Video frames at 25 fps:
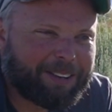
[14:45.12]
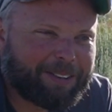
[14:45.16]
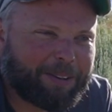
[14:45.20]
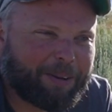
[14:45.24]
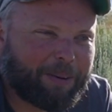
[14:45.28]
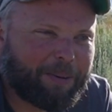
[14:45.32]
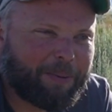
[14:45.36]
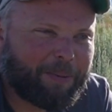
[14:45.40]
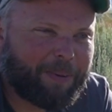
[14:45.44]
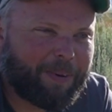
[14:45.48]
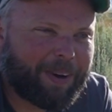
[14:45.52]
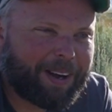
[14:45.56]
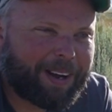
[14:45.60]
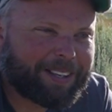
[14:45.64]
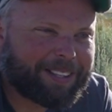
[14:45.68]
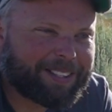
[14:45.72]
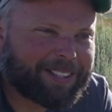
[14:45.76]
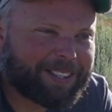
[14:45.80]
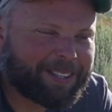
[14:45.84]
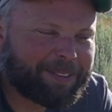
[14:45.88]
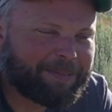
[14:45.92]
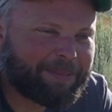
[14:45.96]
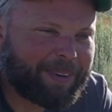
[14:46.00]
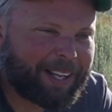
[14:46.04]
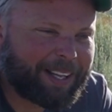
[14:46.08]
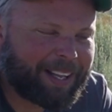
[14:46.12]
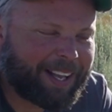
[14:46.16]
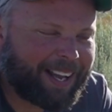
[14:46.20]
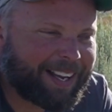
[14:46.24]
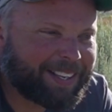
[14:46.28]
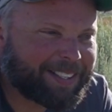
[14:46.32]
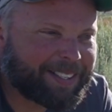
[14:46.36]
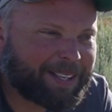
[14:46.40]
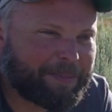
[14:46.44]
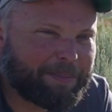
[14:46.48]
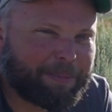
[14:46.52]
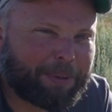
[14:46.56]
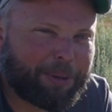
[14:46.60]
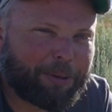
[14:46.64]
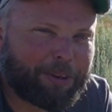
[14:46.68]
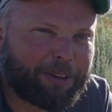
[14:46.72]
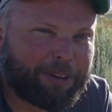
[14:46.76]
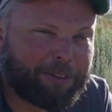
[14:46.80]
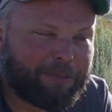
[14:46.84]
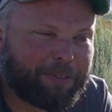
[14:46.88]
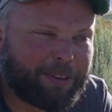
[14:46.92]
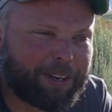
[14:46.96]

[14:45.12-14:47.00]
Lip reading: Don't want my last uploaded